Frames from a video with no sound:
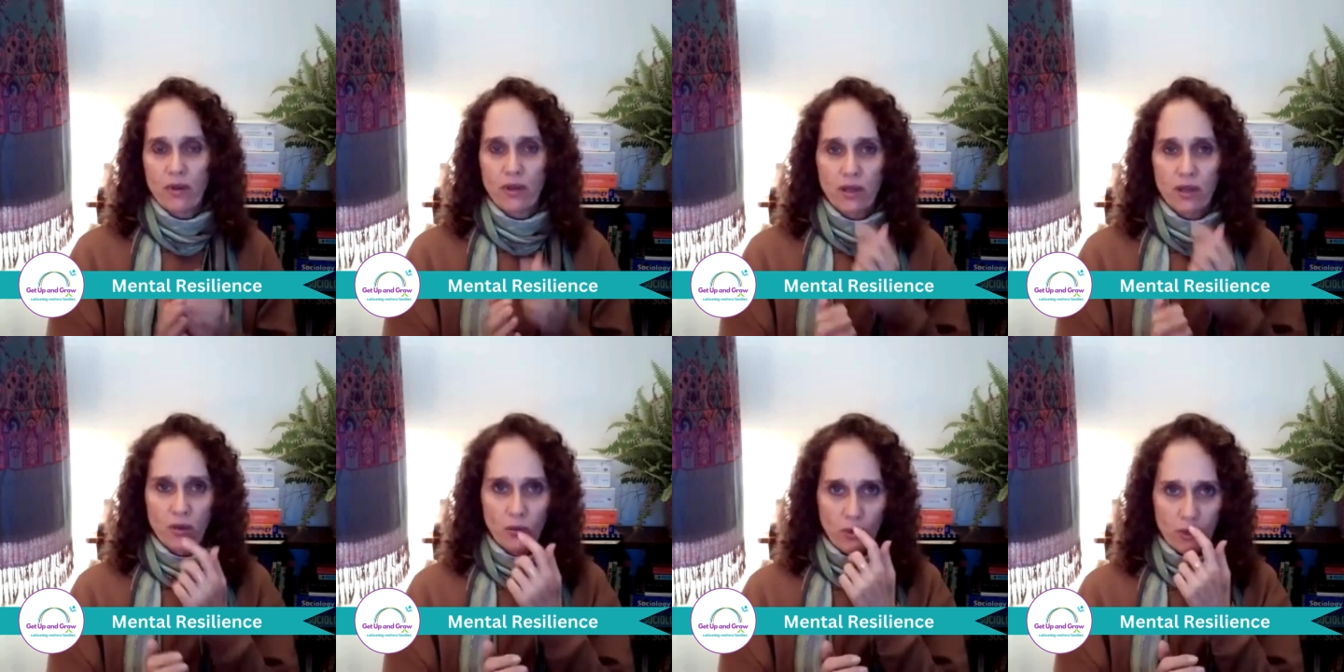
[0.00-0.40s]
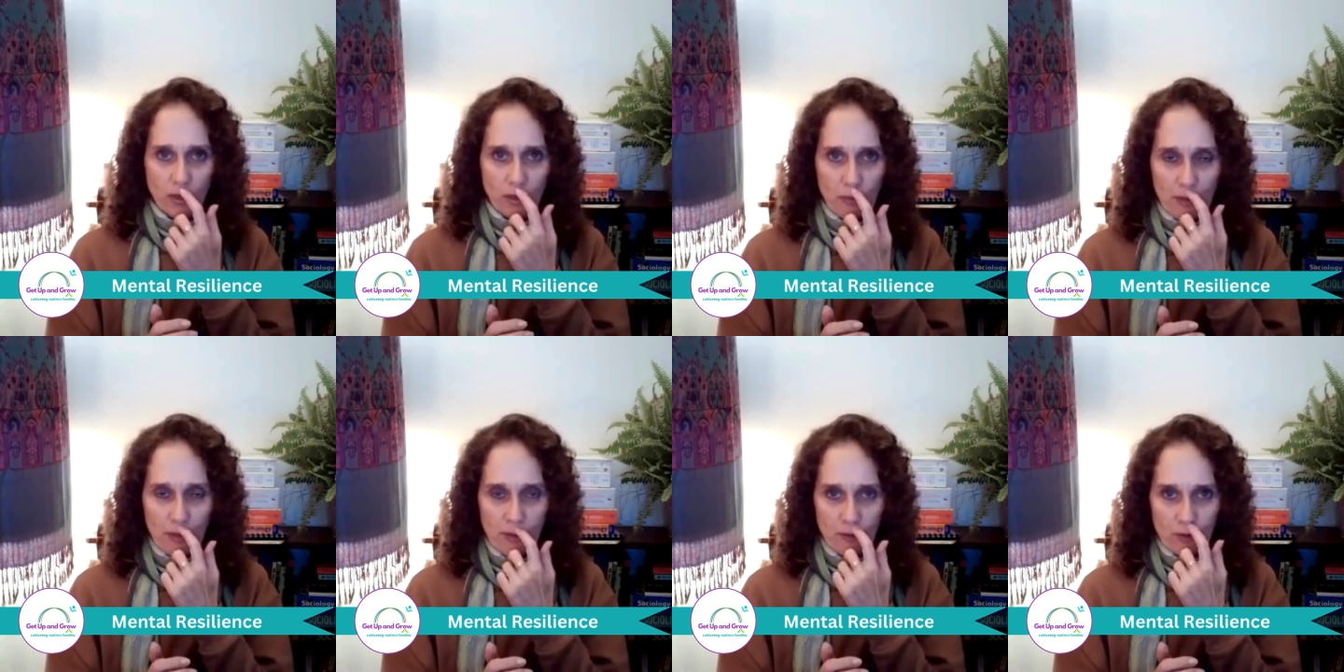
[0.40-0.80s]
And what I
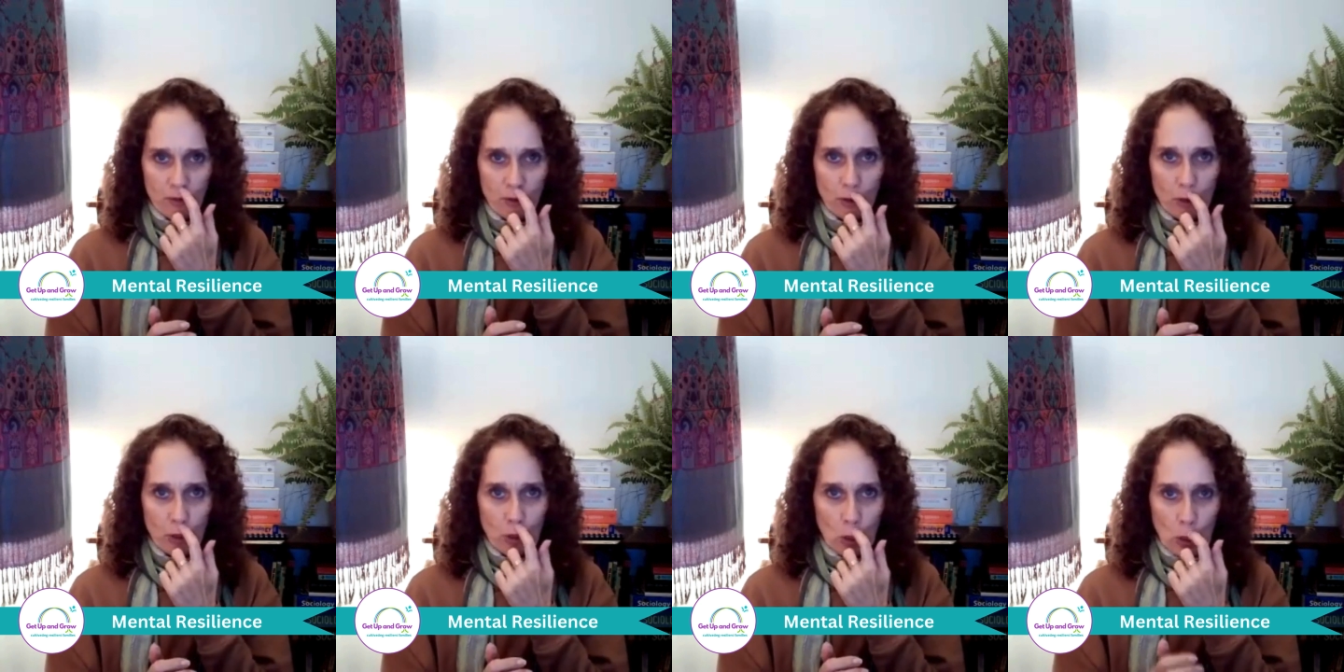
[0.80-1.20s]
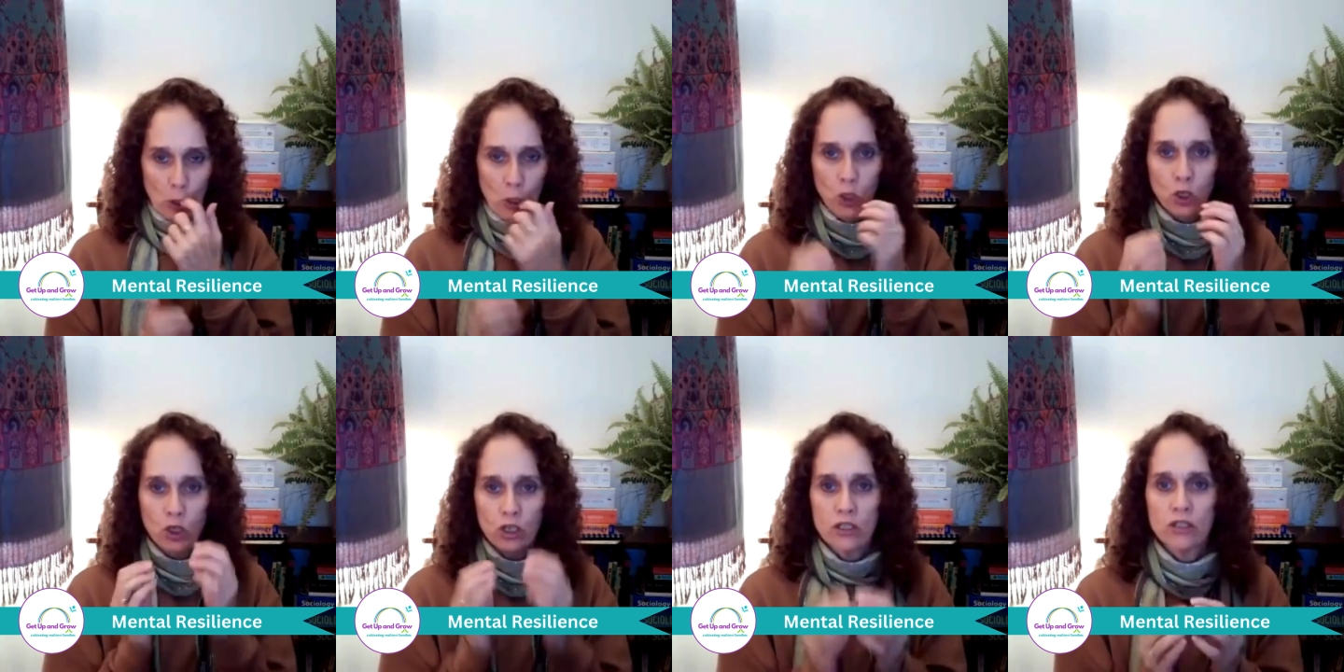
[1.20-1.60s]
mean with
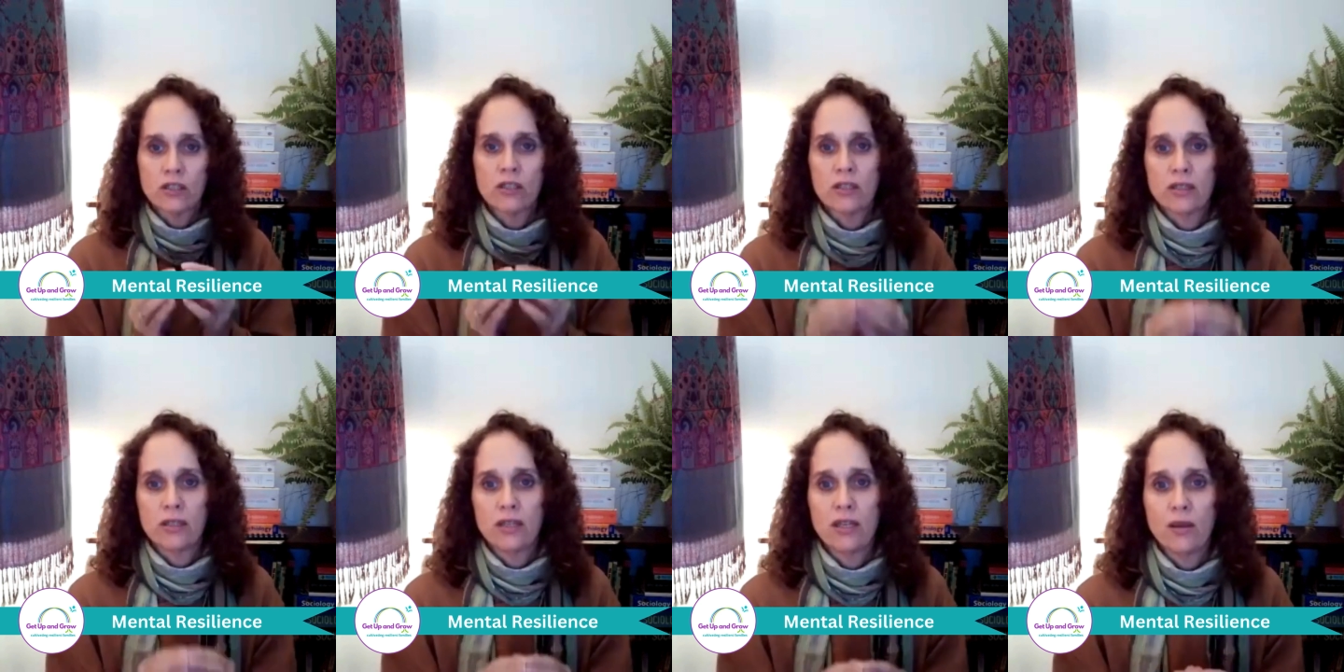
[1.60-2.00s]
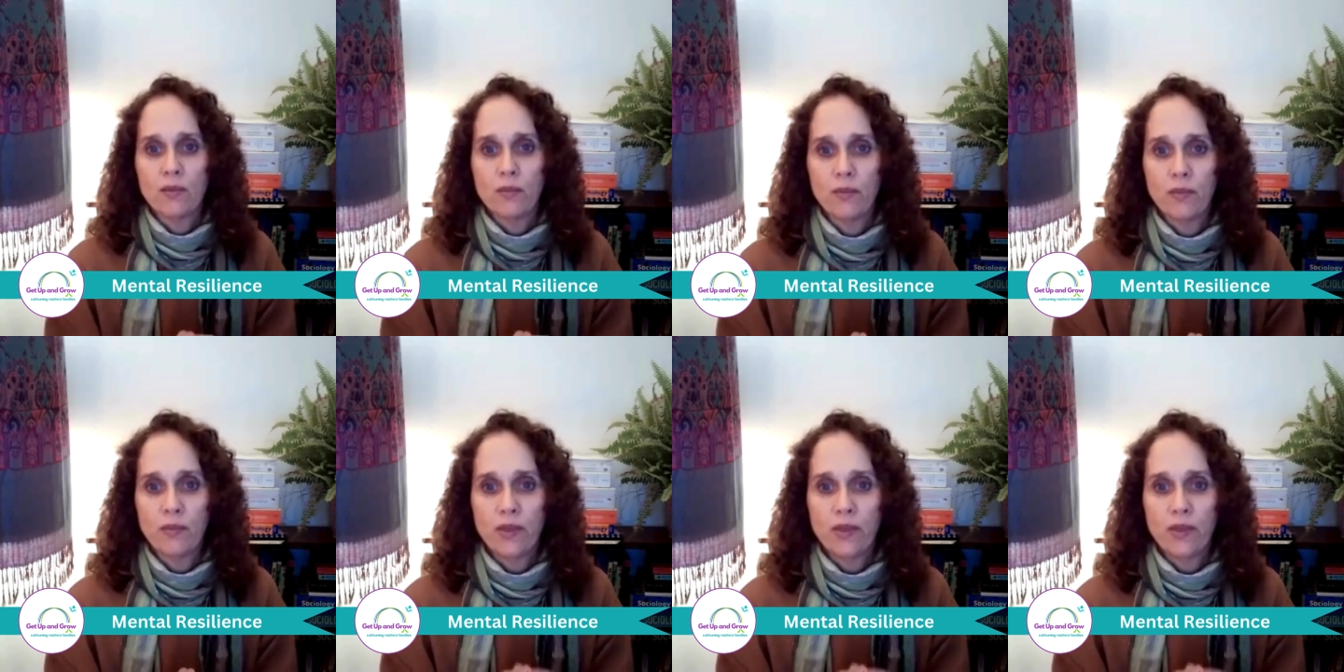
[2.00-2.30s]
good sleep,